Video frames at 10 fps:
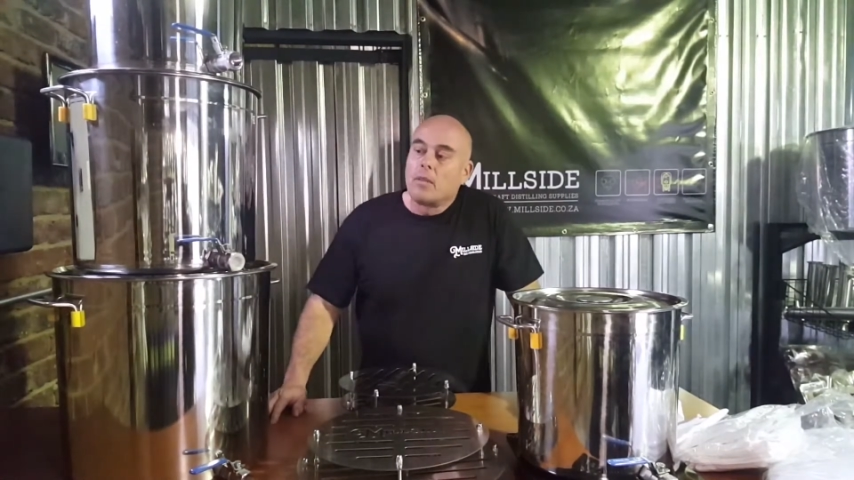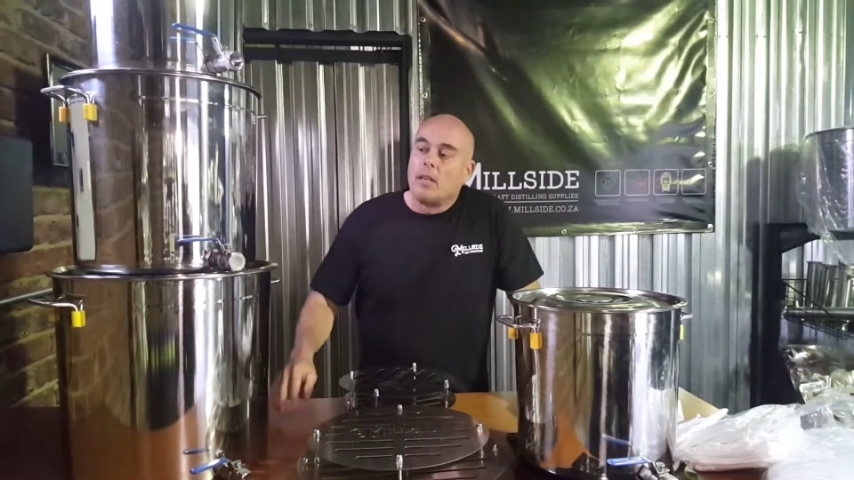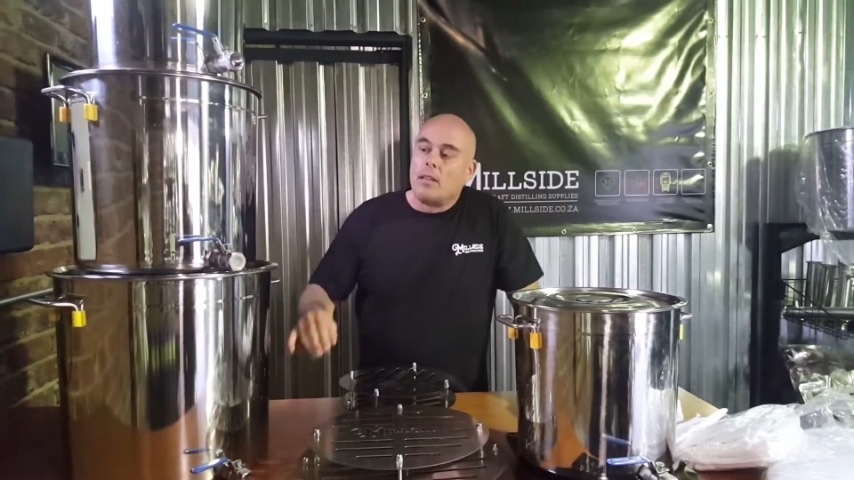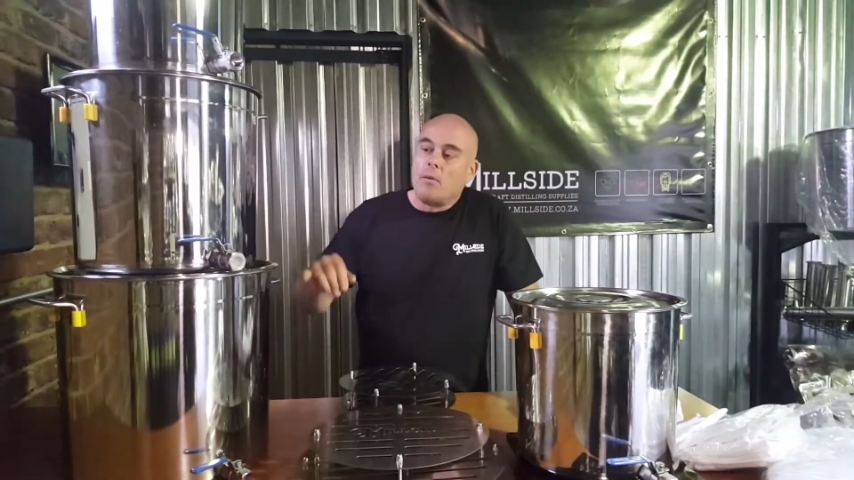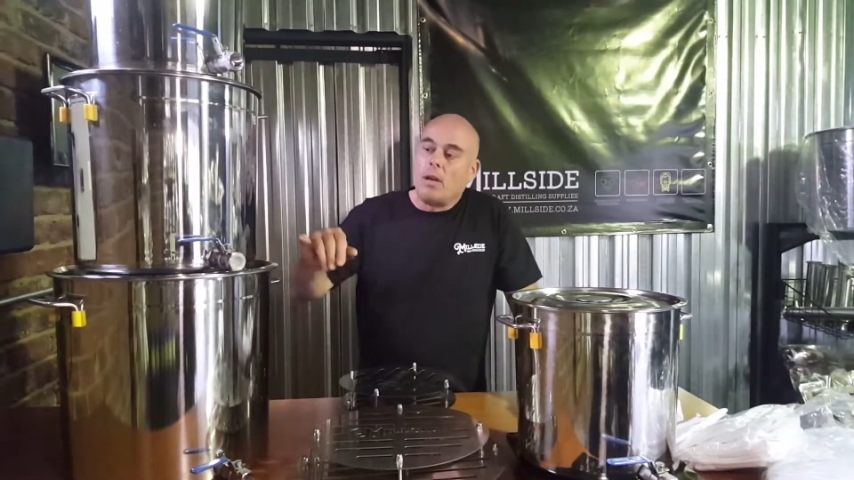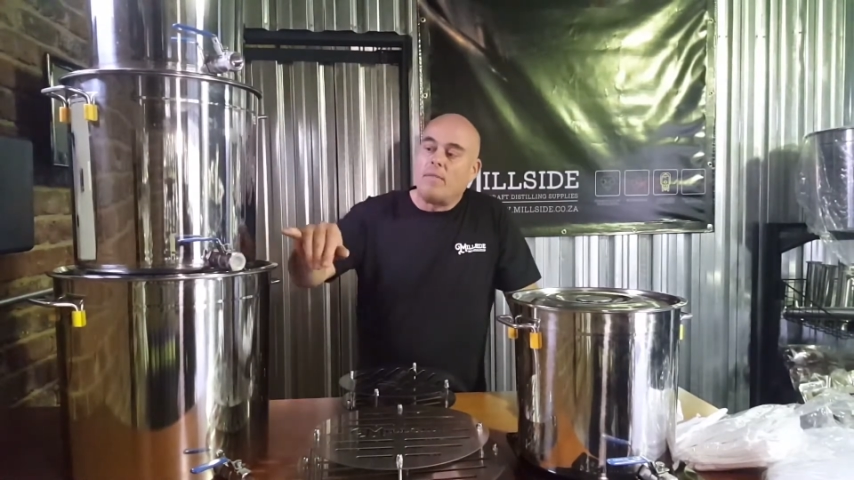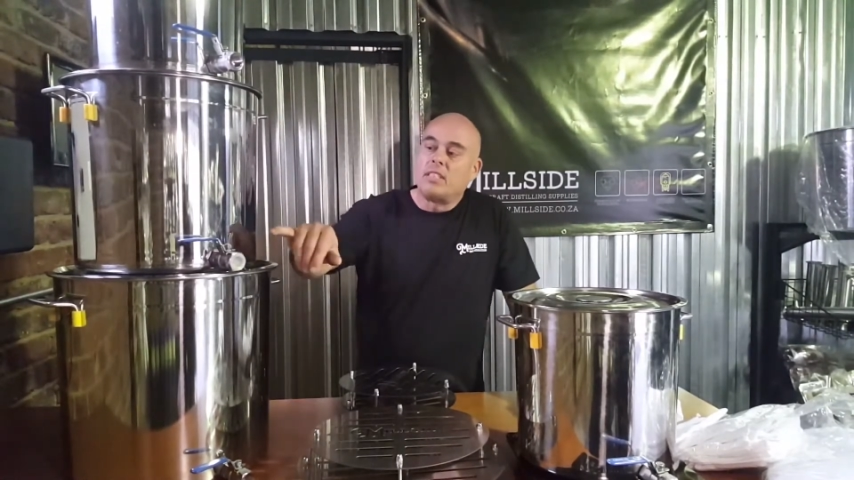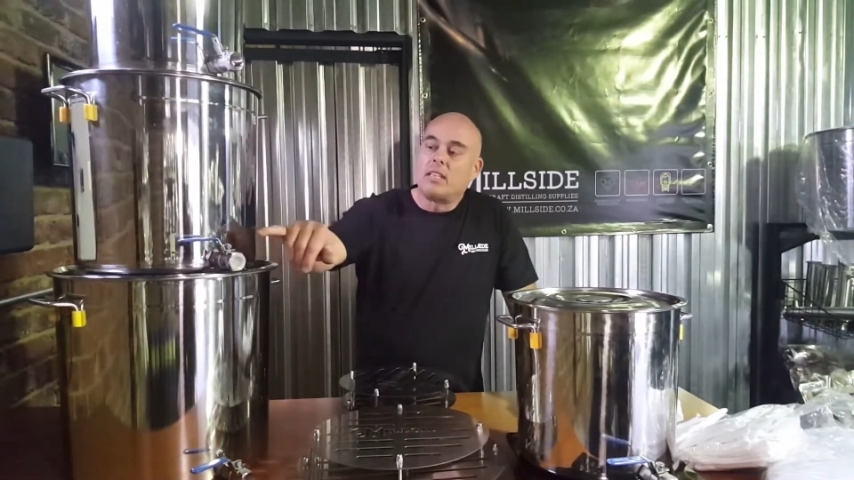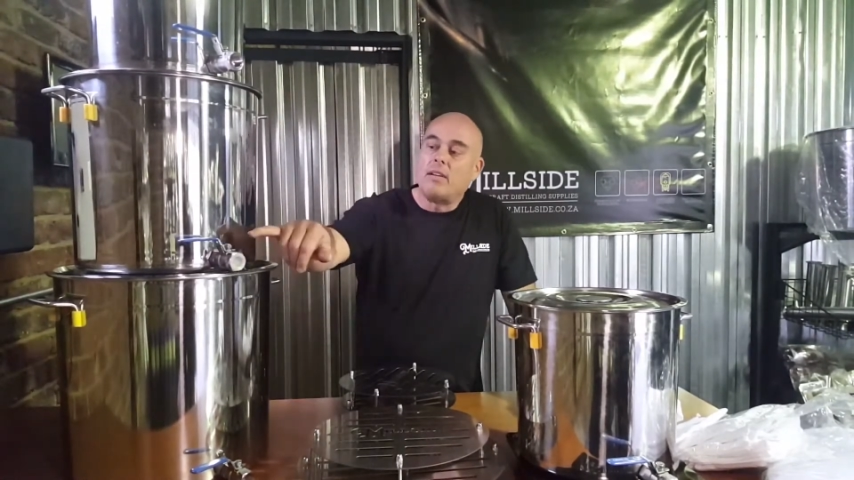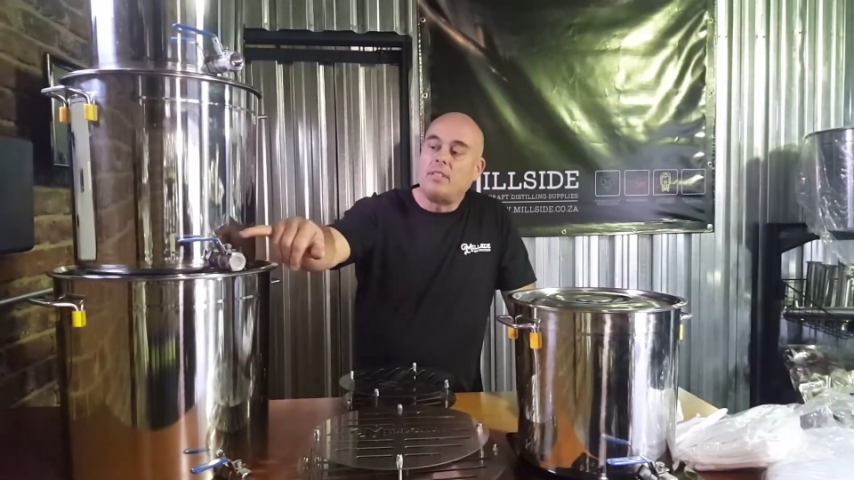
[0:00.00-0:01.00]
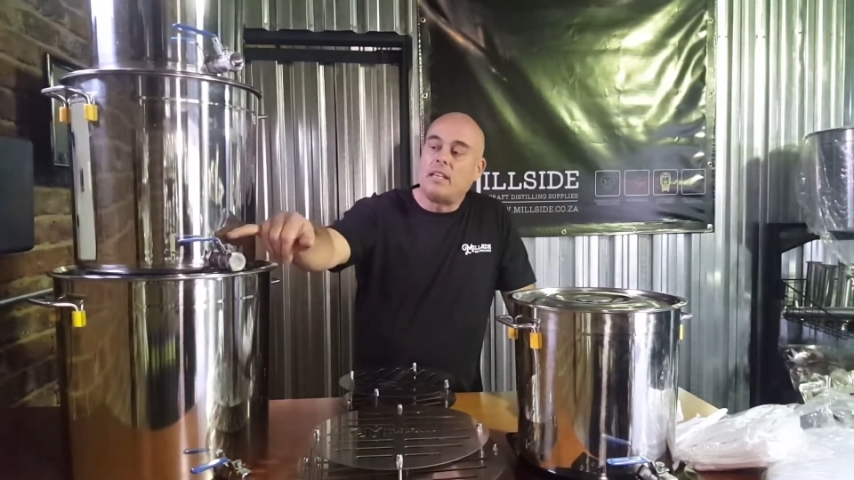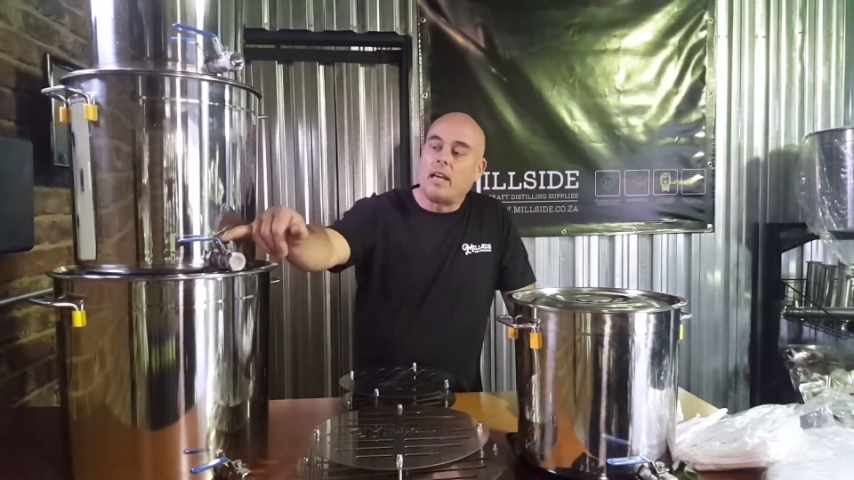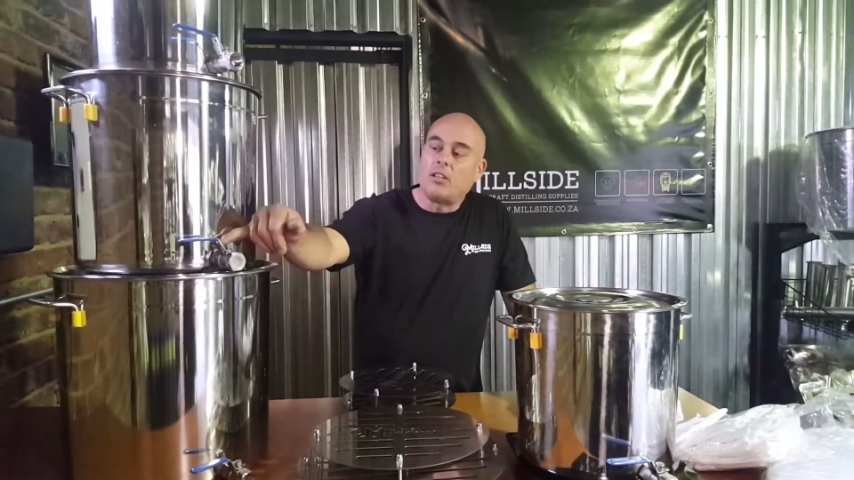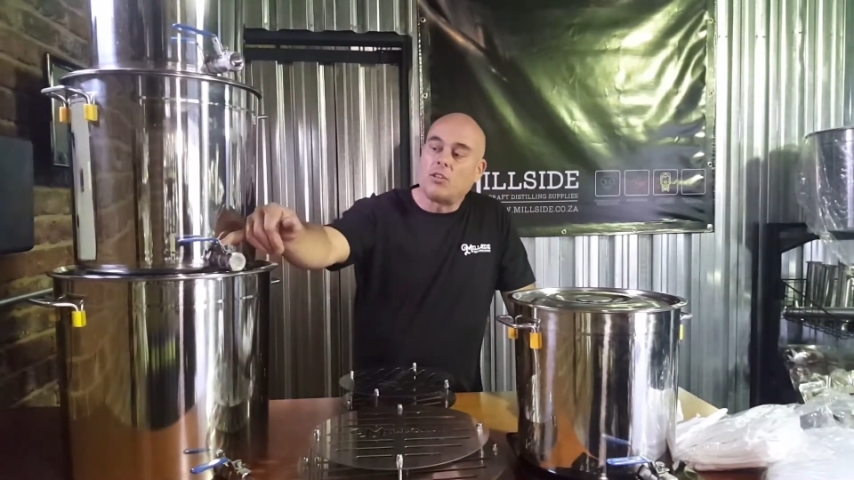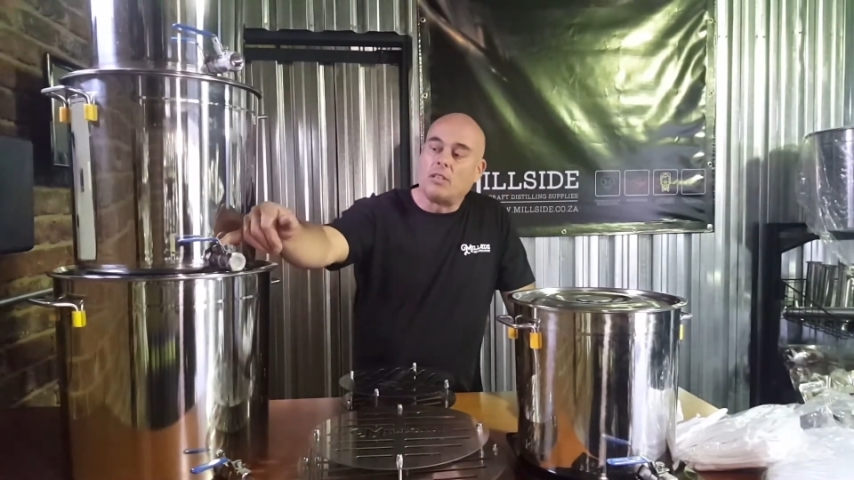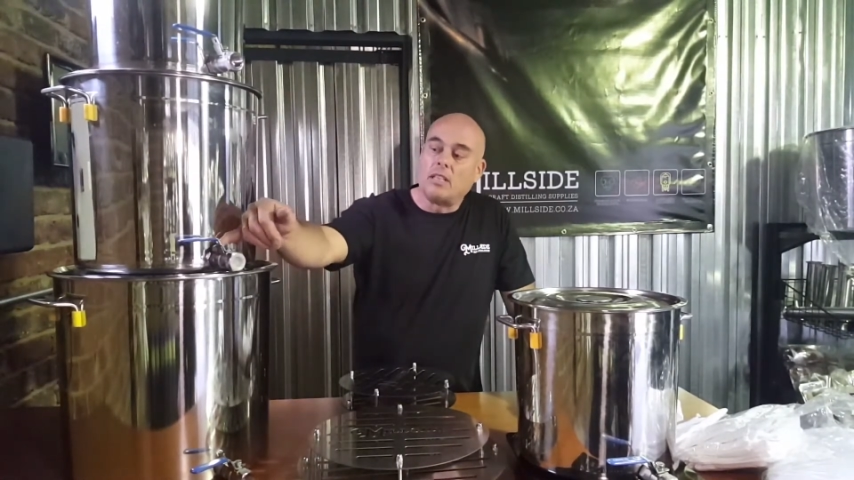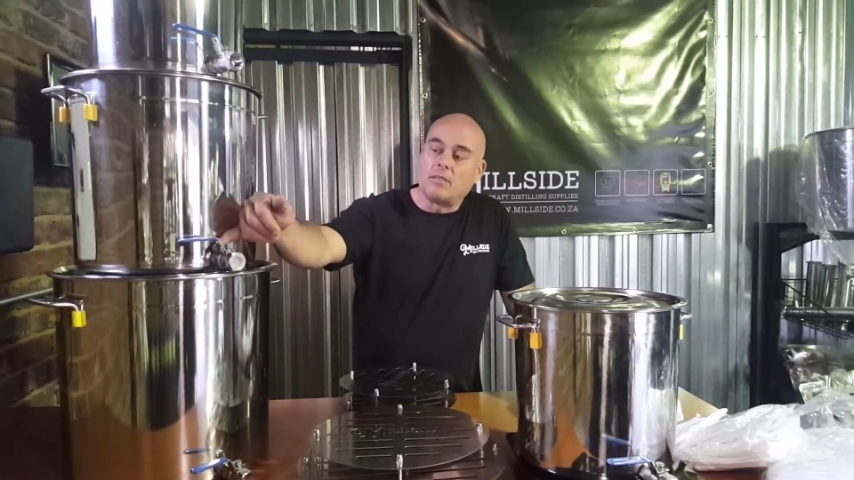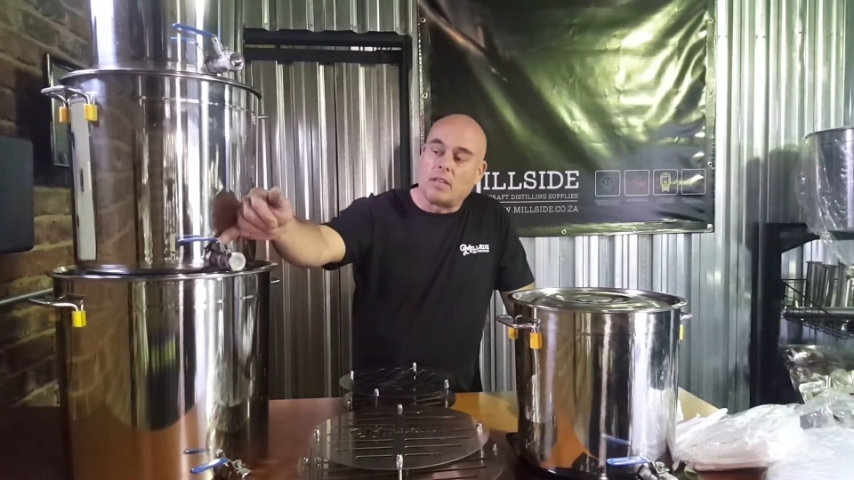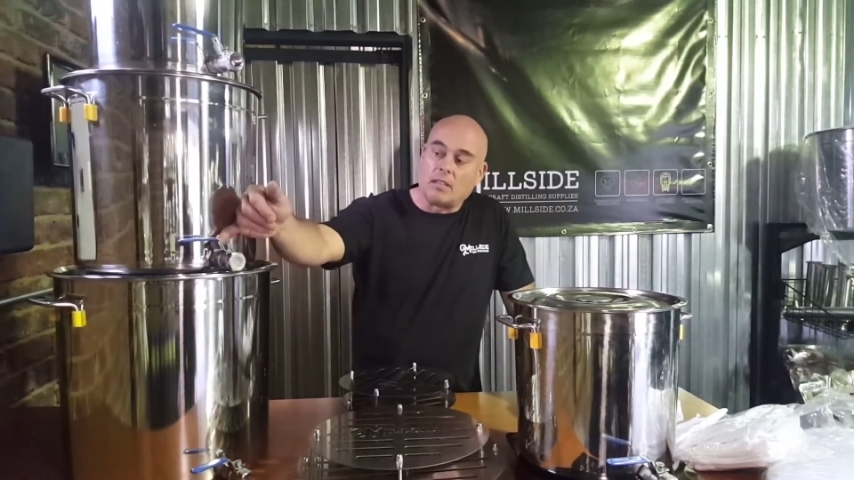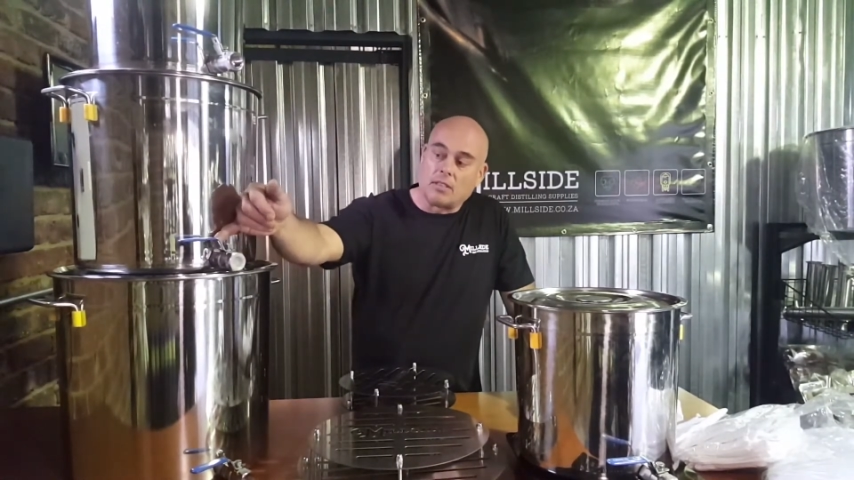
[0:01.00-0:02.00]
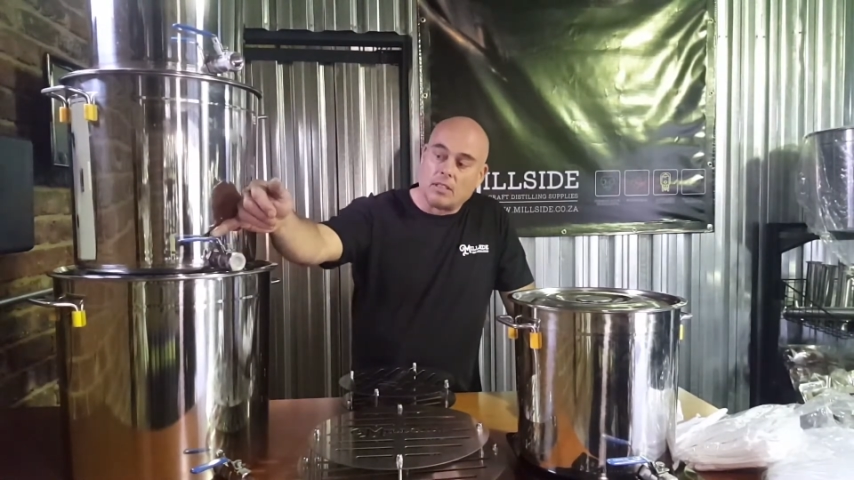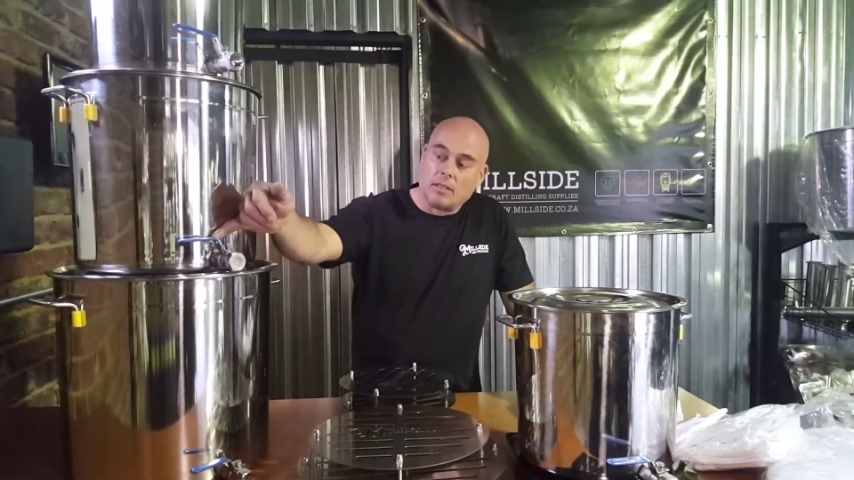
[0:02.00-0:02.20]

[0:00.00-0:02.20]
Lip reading: Then we have a safety catch on these valves.